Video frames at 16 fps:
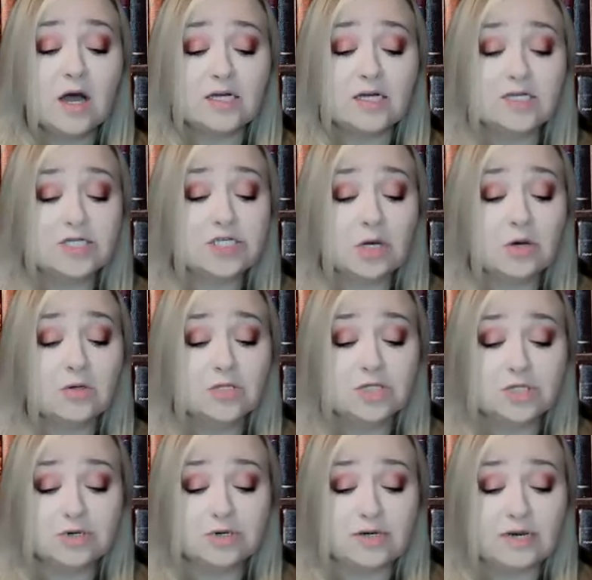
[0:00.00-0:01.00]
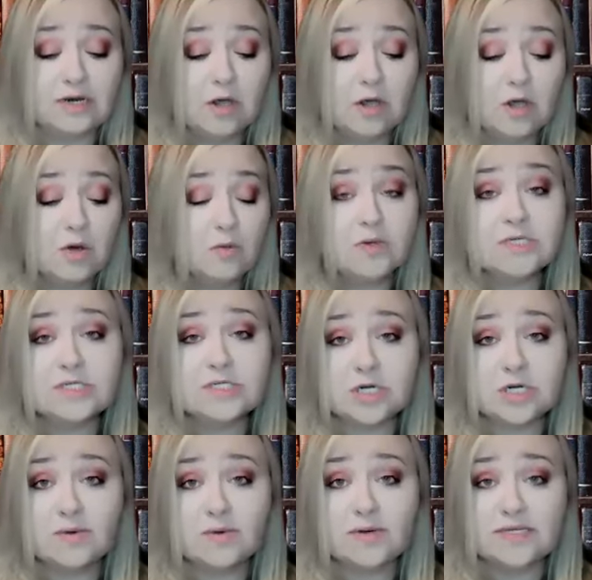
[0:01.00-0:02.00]
on Sheol Street, was
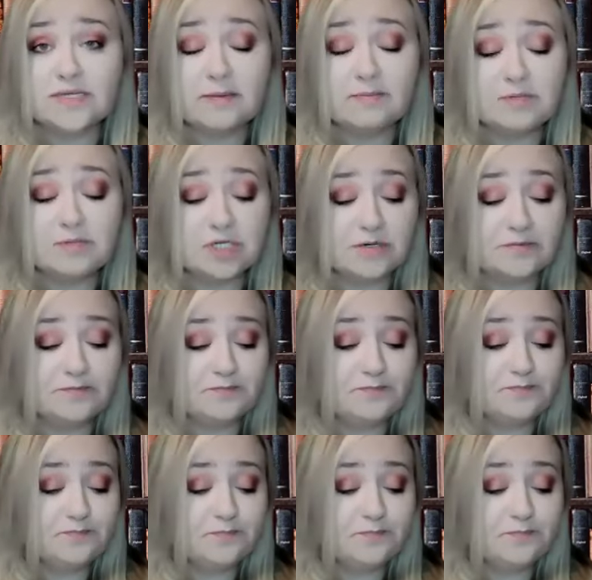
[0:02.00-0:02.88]
no exception.